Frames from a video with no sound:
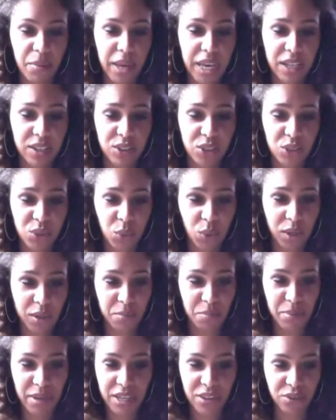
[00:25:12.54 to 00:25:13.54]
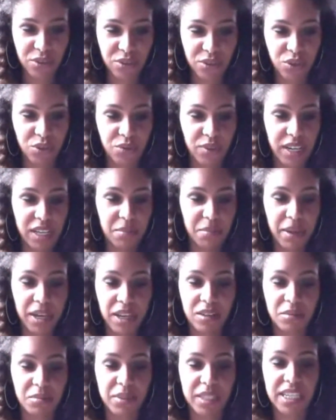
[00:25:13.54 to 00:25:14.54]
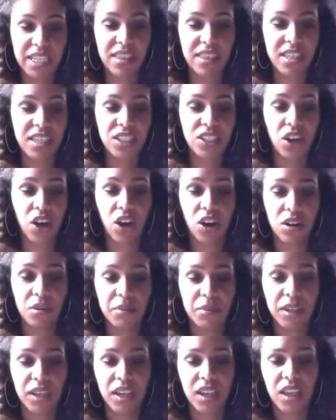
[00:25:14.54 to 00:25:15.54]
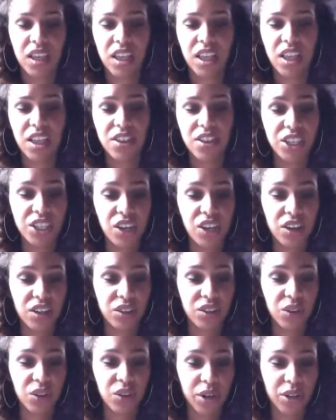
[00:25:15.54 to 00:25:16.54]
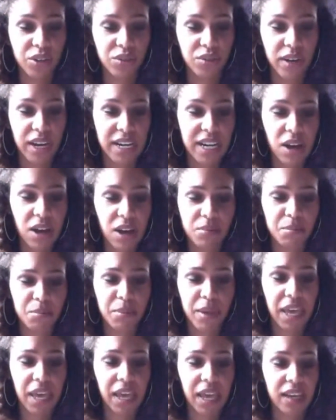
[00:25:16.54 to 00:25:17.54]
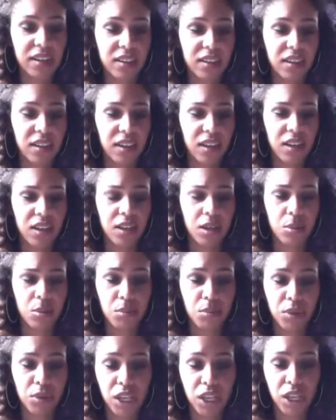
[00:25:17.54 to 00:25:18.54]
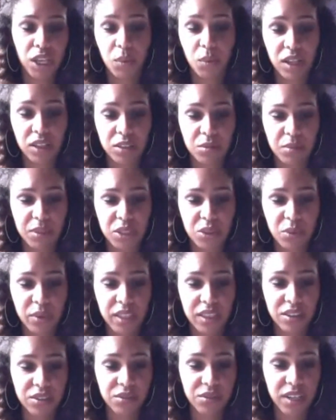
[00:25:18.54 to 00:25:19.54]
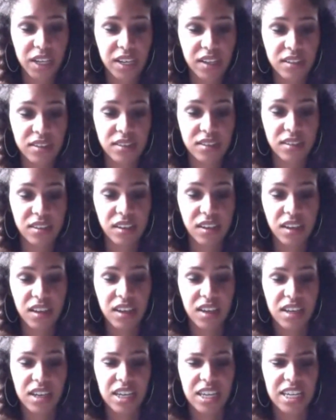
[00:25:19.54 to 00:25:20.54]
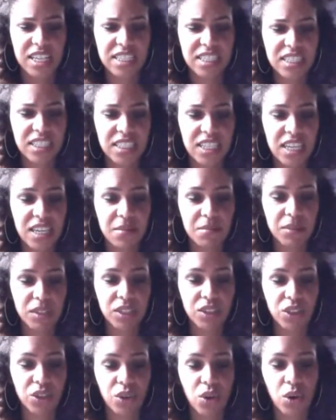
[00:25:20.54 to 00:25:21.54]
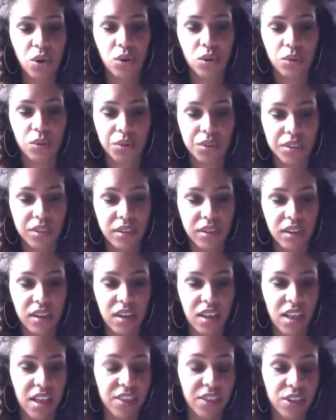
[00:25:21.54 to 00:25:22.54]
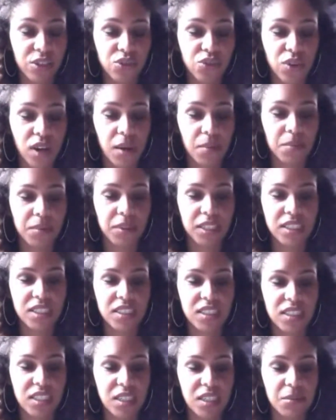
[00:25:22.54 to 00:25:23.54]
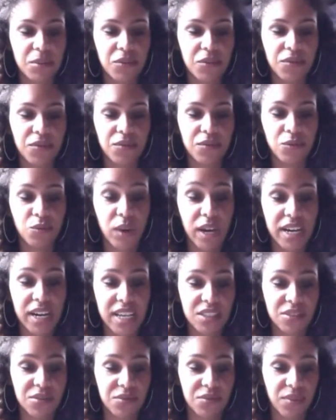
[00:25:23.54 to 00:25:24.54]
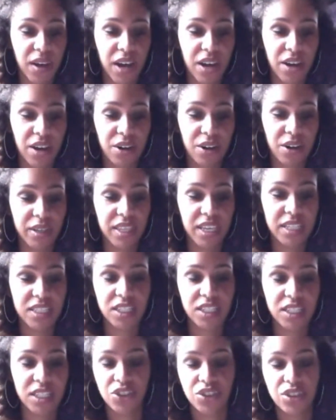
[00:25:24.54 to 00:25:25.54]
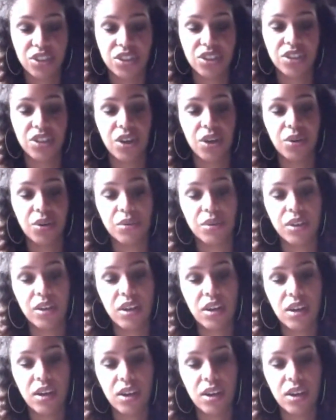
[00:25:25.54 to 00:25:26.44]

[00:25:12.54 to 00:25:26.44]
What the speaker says: The pale sword bit through the ring-mail beneath his arm. The young lord cried out in pain. Blood welled between the rings. It steamed in the cold, and the droplets seemed red as fire where they touched the snow.